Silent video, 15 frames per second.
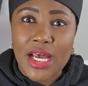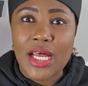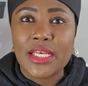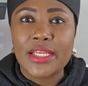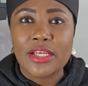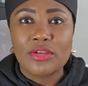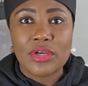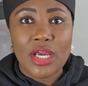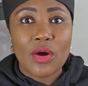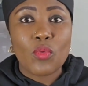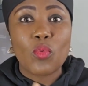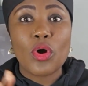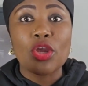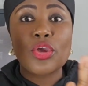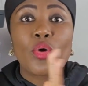and then you
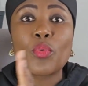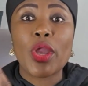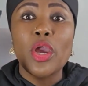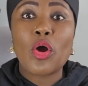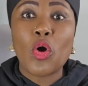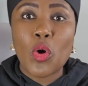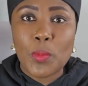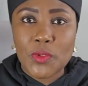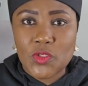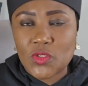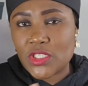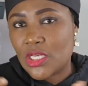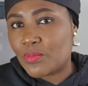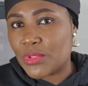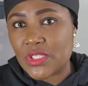can work your way up to
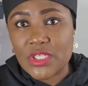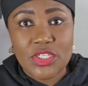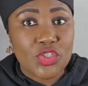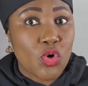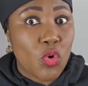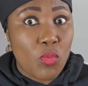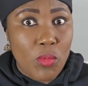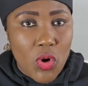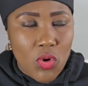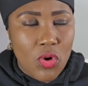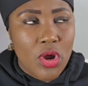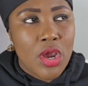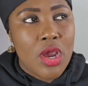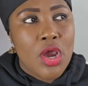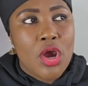10% or more
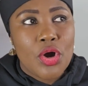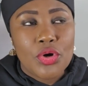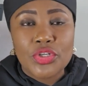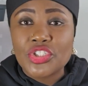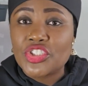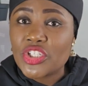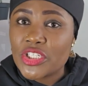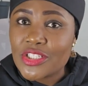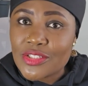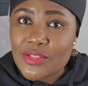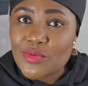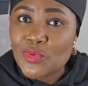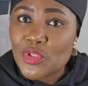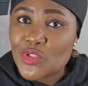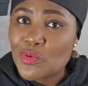on the Trading
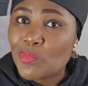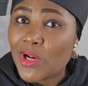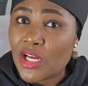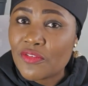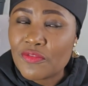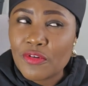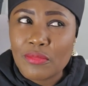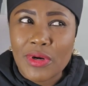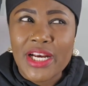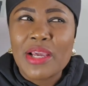212 platform.